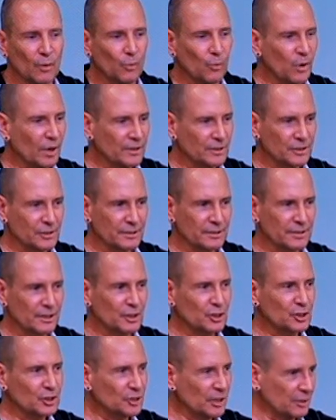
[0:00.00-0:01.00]
was just a
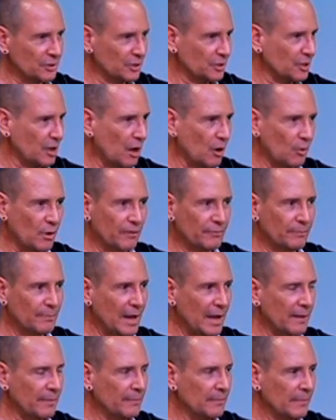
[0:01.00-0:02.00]
shit show of
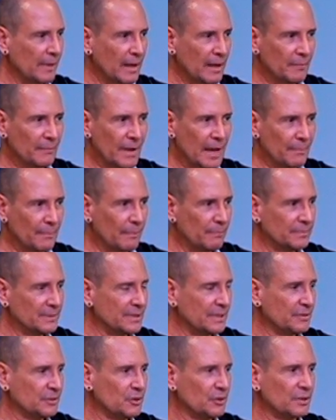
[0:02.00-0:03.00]
my
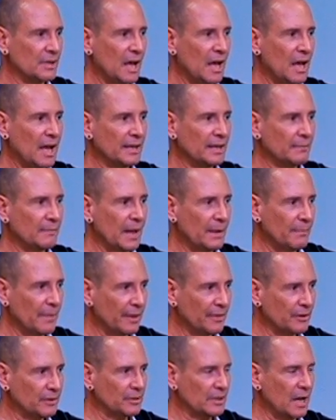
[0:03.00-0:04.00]
sister died and my
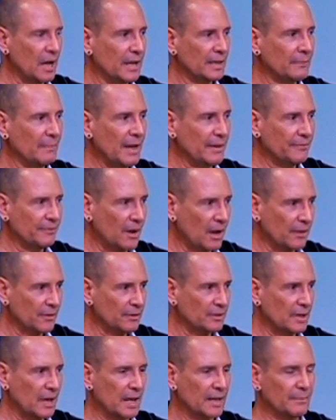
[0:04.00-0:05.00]
mother died and my father
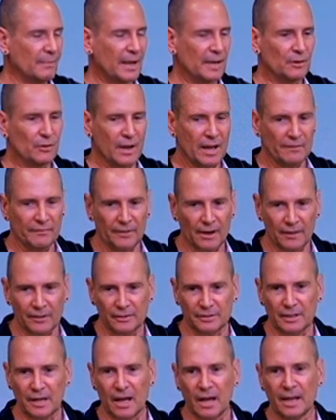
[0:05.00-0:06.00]
died and my grandfather
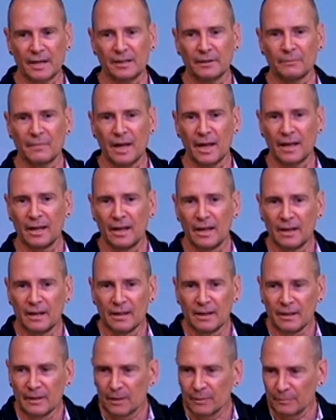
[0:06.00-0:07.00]
died and my
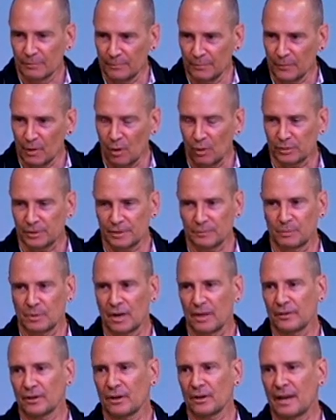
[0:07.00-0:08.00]
oldest
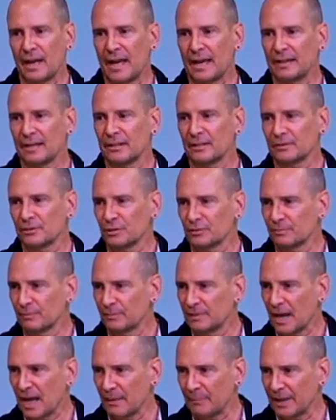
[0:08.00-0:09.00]
brother had a
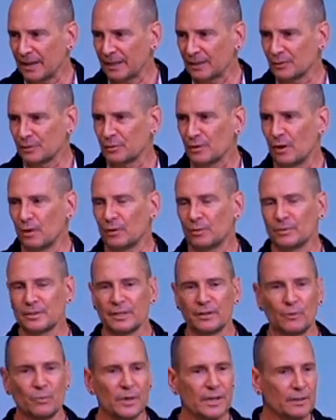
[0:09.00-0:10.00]
diabetic stroke, was in
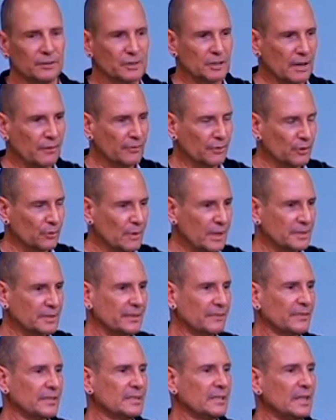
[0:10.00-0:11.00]
a wheelchair for the rest
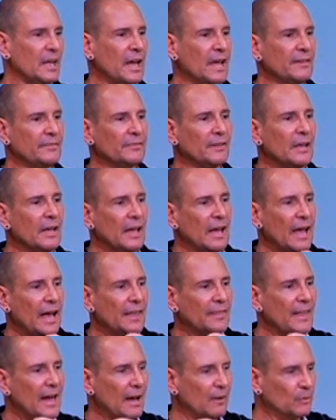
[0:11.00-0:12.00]
of his life,
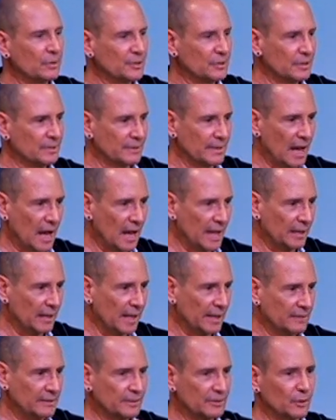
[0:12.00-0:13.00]
and that was just the
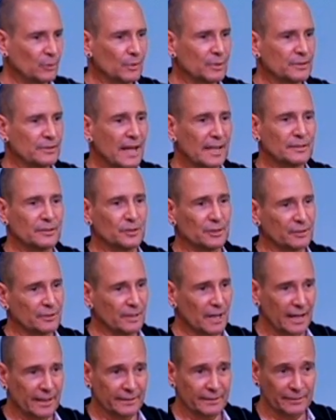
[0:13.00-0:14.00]
highlights. That's just
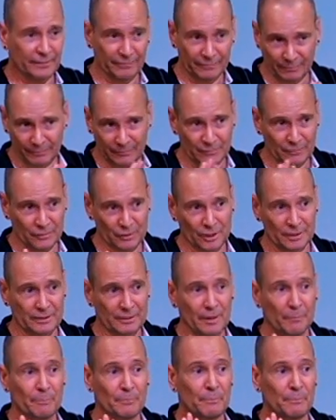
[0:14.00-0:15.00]

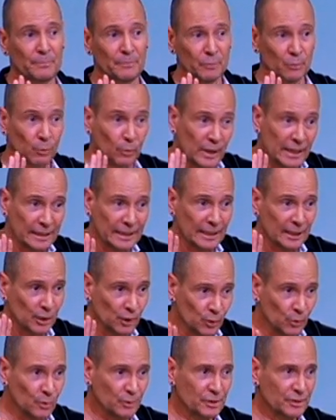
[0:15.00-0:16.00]
the really
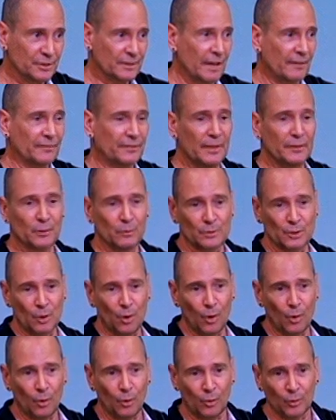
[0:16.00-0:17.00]
huge stuff. Then there was a
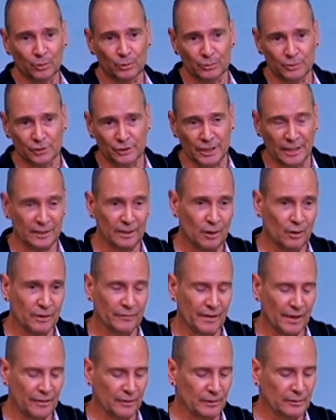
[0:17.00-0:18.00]
whole shitload of
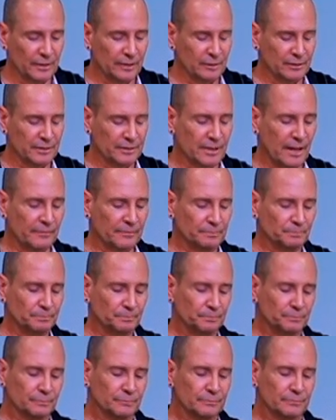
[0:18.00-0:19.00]
other little stuff.
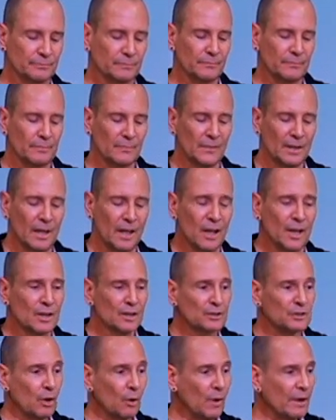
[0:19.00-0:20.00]

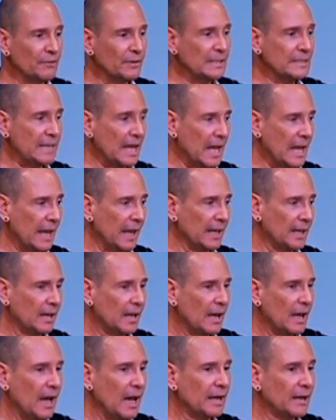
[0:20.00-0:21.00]
So every day,
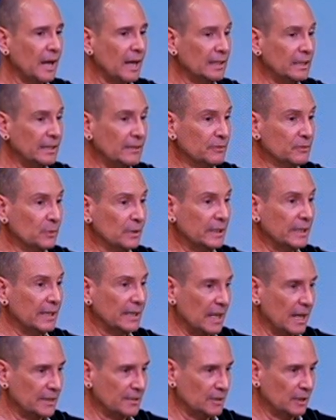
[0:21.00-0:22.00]
and I lived really in
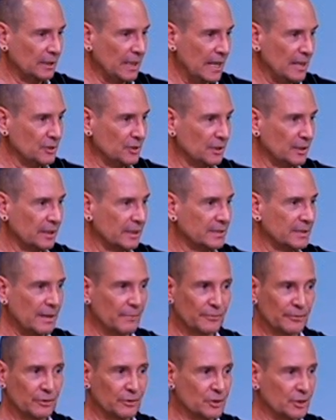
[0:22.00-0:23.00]
isolation except
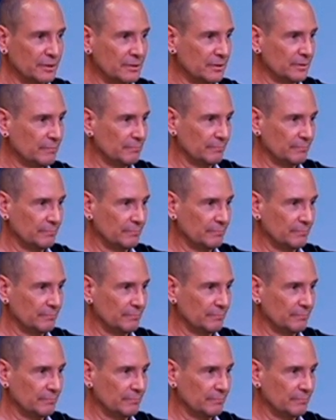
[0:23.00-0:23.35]
for just